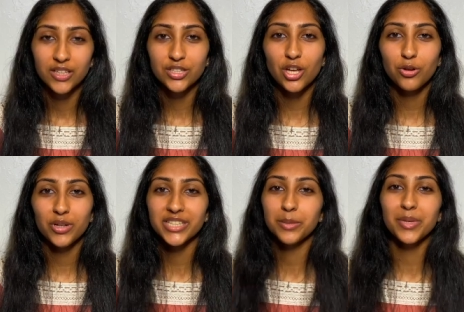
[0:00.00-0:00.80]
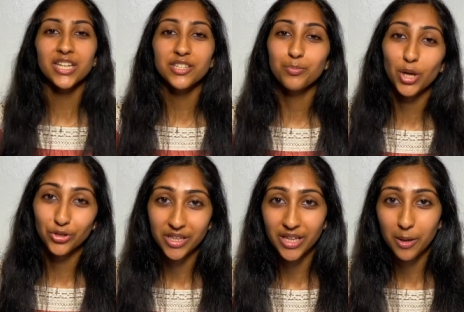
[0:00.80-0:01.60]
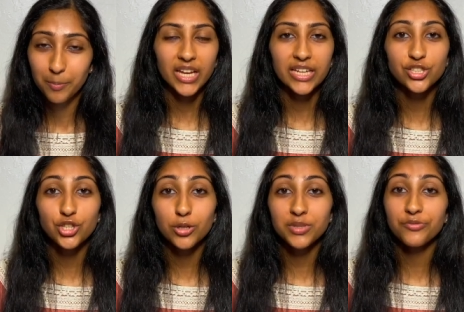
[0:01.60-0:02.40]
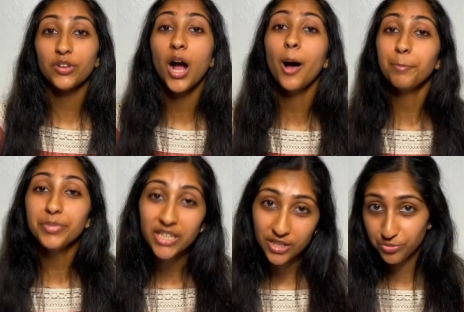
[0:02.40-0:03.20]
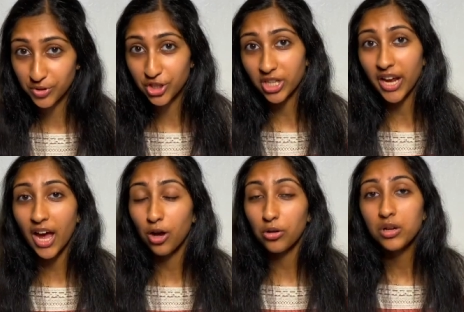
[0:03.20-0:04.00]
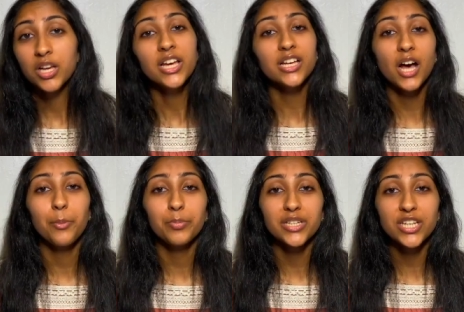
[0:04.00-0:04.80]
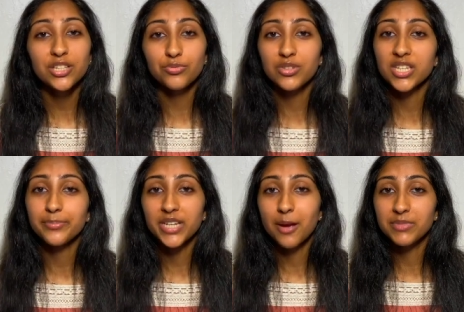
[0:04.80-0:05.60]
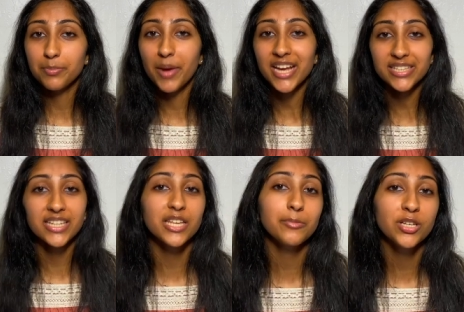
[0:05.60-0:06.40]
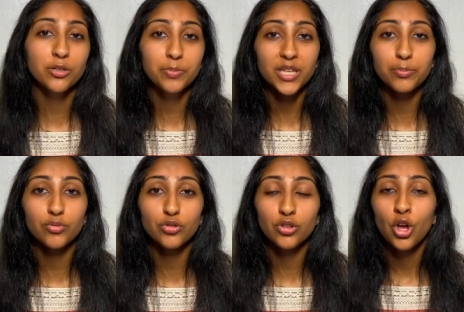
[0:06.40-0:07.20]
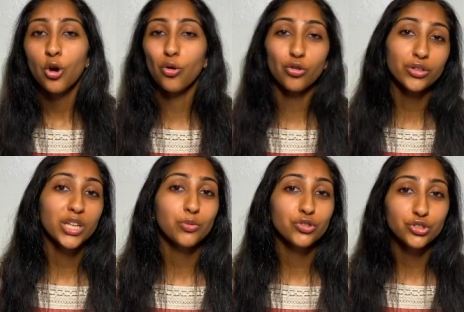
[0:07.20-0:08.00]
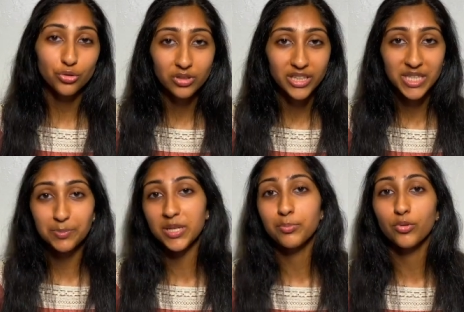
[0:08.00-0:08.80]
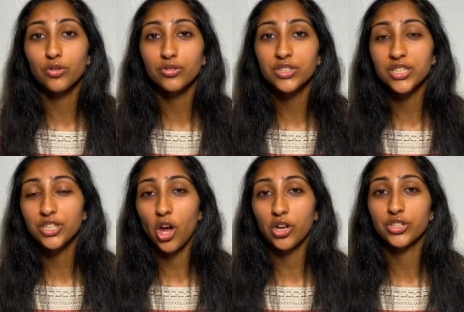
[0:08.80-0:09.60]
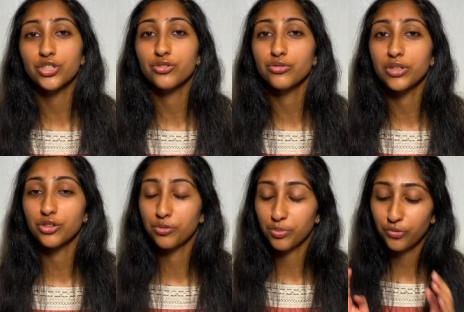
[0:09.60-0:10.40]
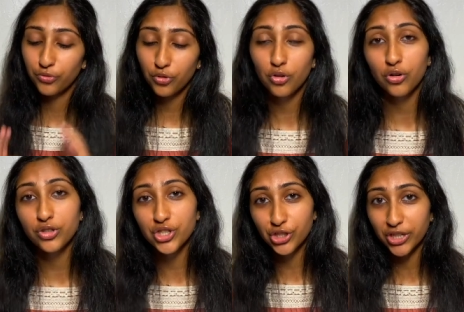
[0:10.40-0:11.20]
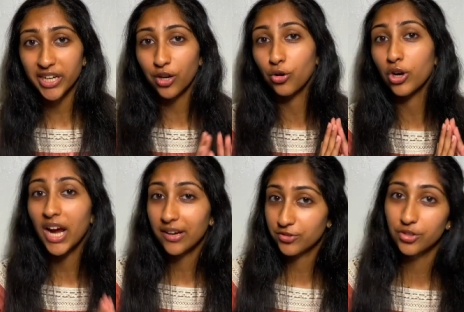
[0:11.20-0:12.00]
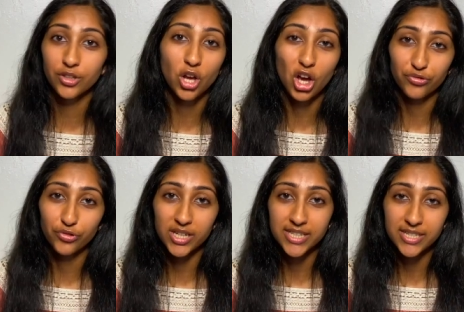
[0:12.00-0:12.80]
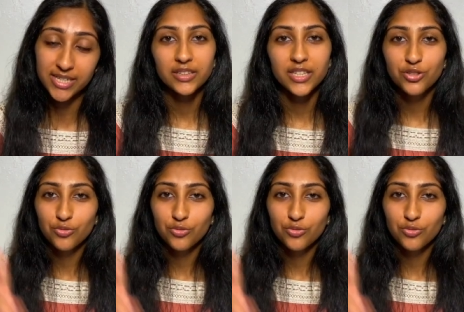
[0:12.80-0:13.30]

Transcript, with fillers: So it's a mix of both of them. In terms of companies reaching out, companies will sometimes mass email people, or they will shortlist people to talk to either before, during, or after the conference. This